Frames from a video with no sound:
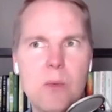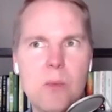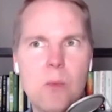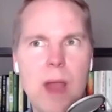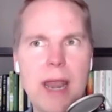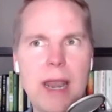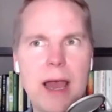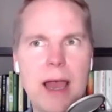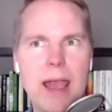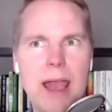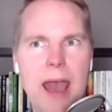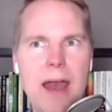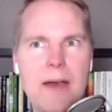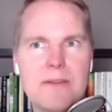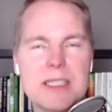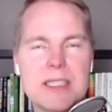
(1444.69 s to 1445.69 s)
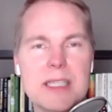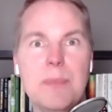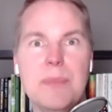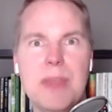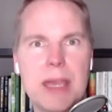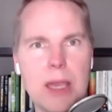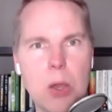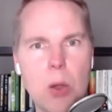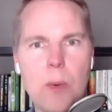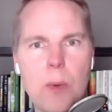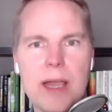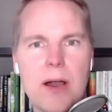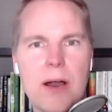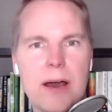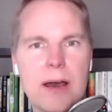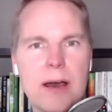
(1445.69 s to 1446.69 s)
when I have something
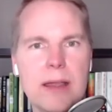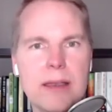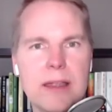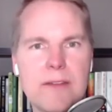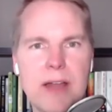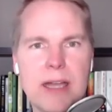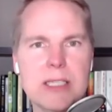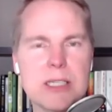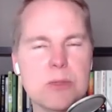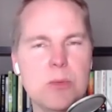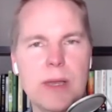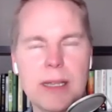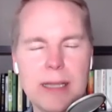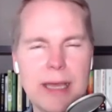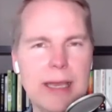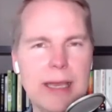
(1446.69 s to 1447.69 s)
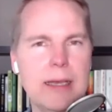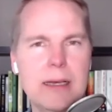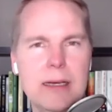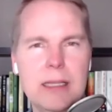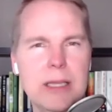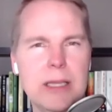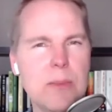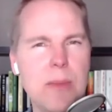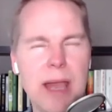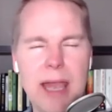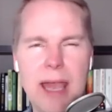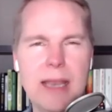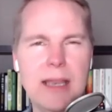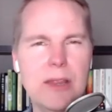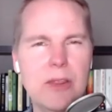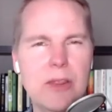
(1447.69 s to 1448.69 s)
going on, if I just want to like clear my
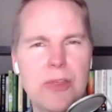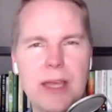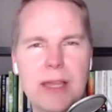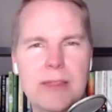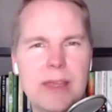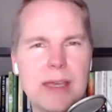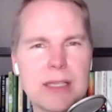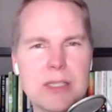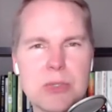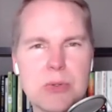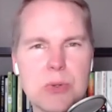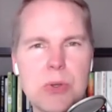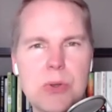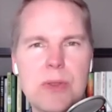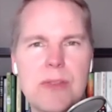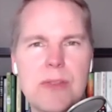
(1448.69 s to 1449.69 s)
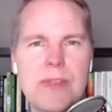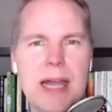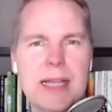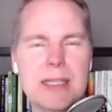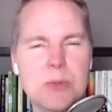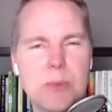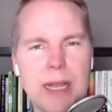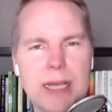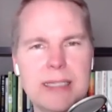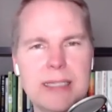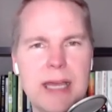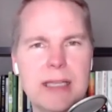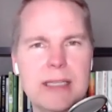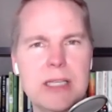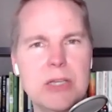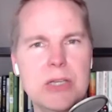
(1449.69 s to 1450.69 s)
head and think things through, that's when I
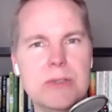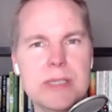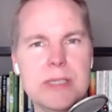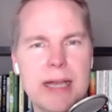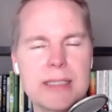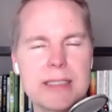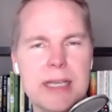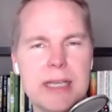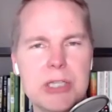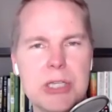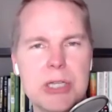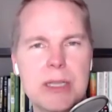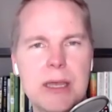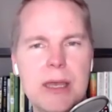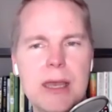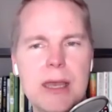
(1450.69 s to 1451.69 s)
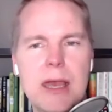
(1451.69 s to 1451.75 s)
tend to use that section.